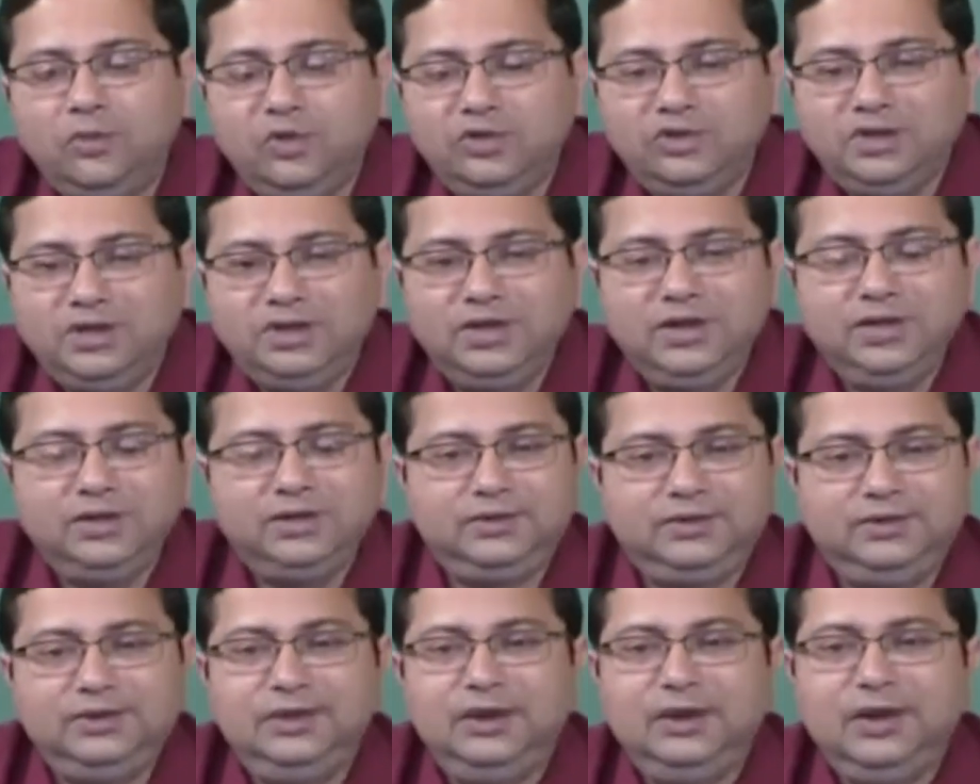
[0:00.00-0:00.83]
a
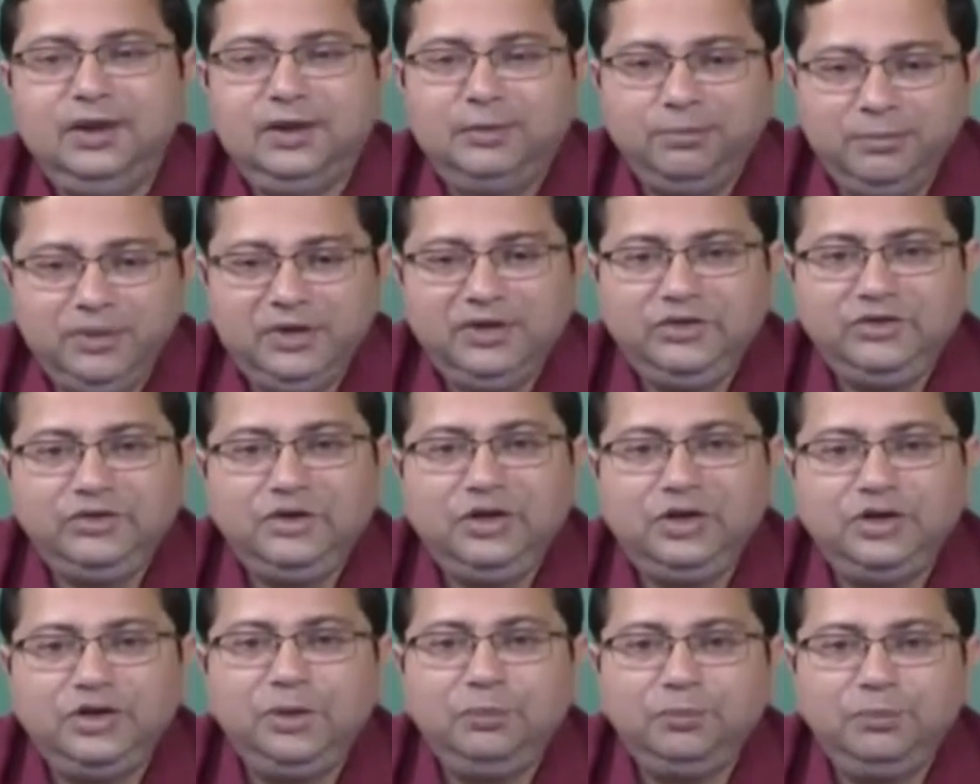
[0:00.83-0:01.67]
homogeneous
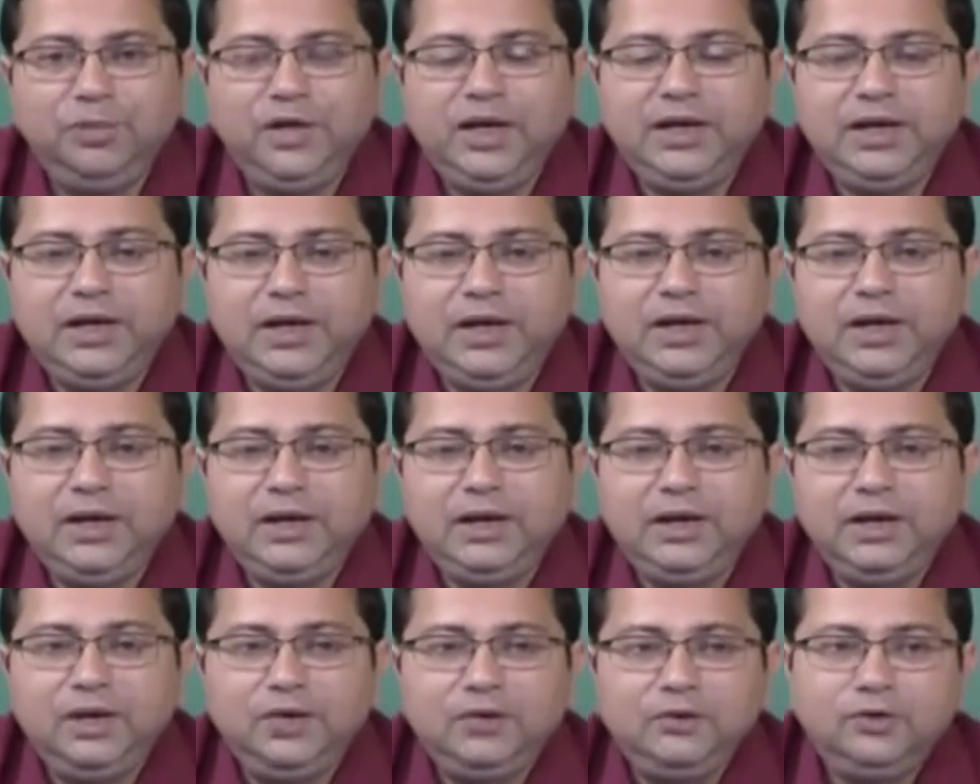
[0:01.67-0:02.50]
mixture
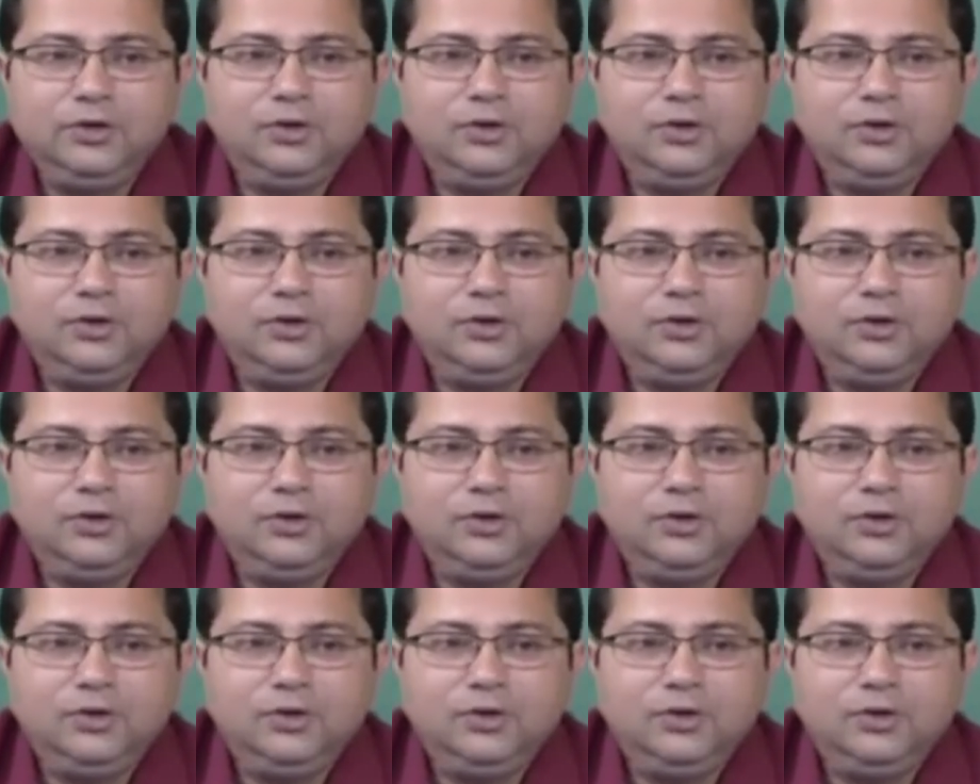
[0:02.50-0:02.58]
completely,